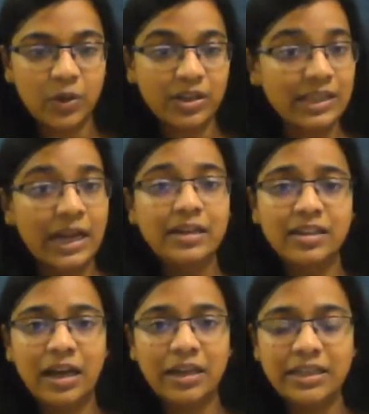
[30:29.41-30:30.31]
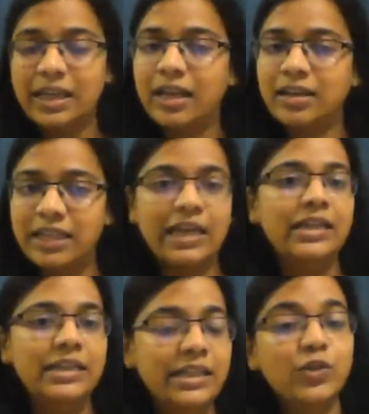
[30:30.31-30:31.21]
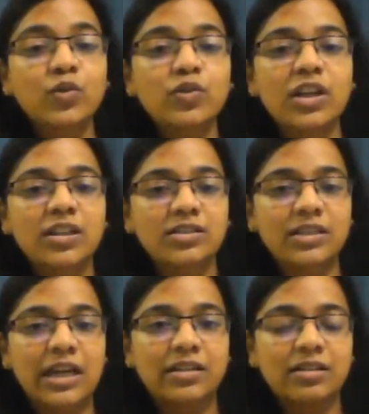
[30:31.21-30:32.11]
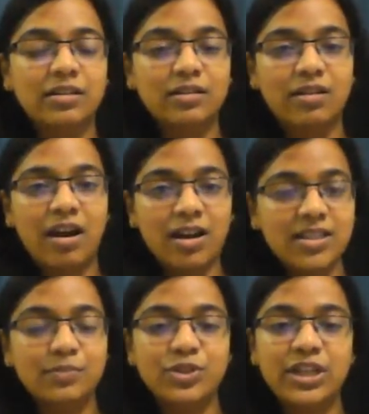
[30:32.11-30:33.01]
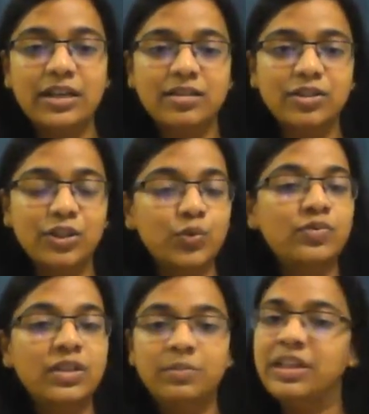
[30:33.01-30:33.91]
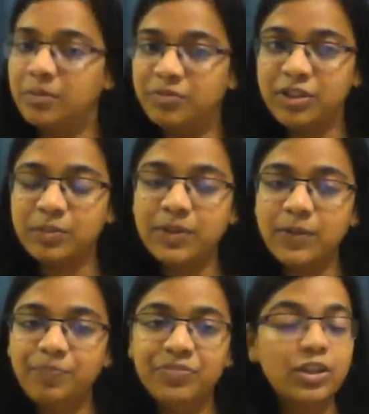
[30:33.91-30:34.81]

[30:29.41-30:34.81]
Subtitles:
Okay? That I can guarantee you that our subject you will be comfortable,